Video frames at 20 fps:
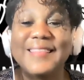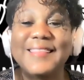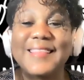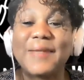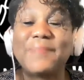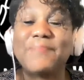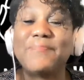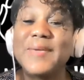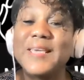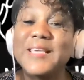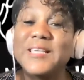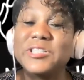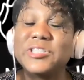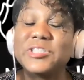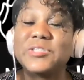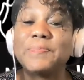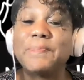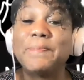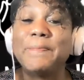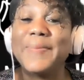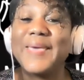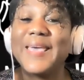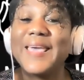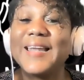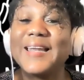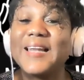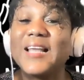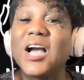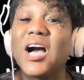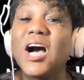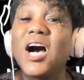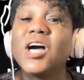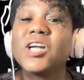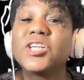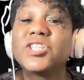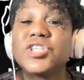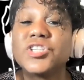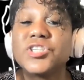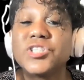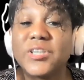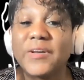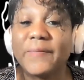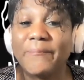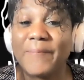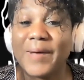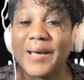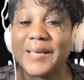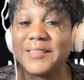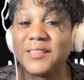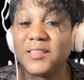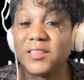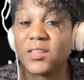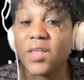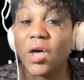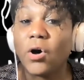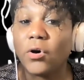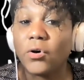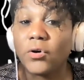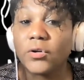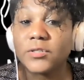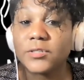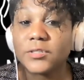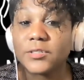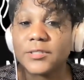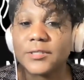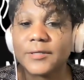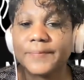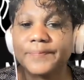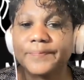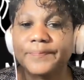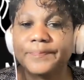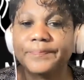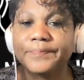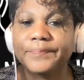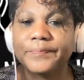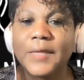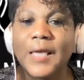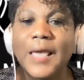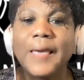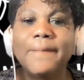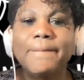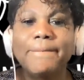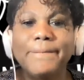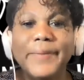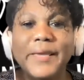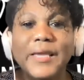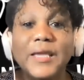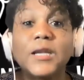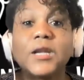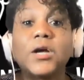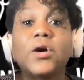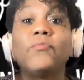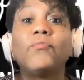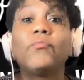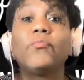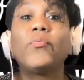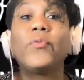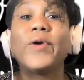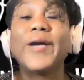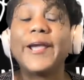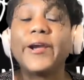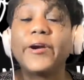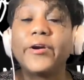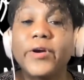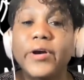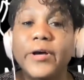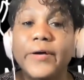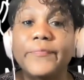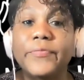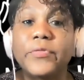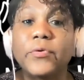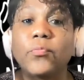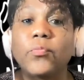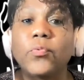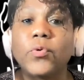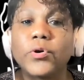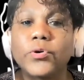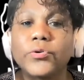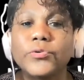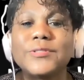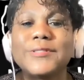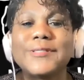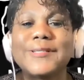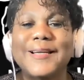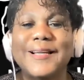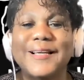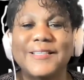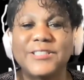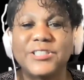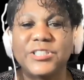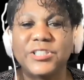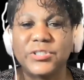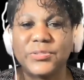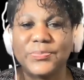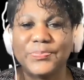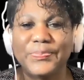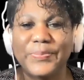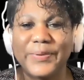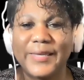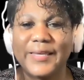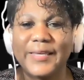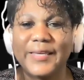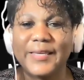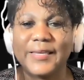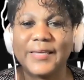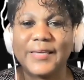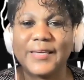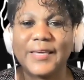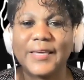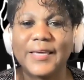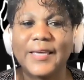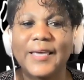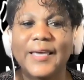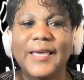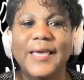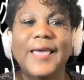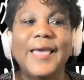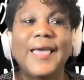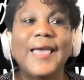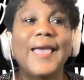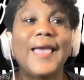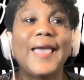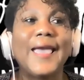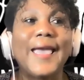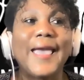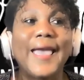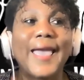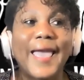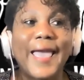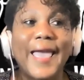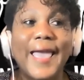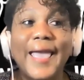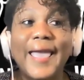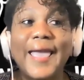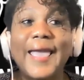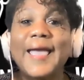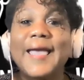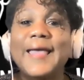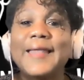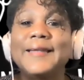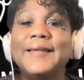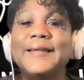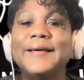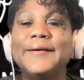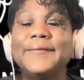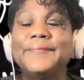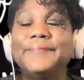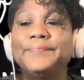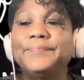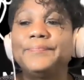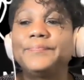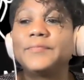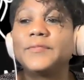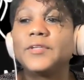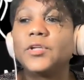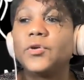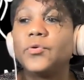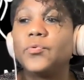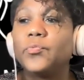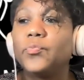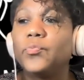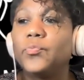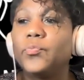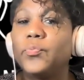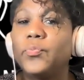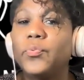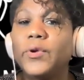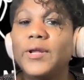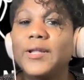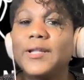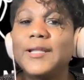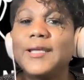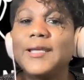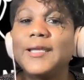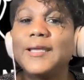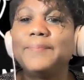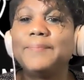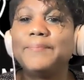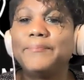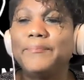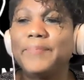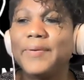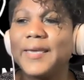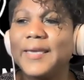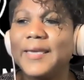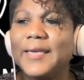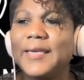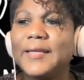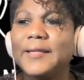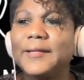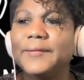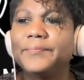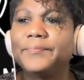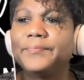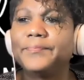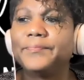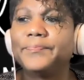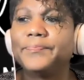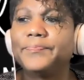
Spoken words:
That means being conscious of my thoughts, being aware of the words that I speak, and really being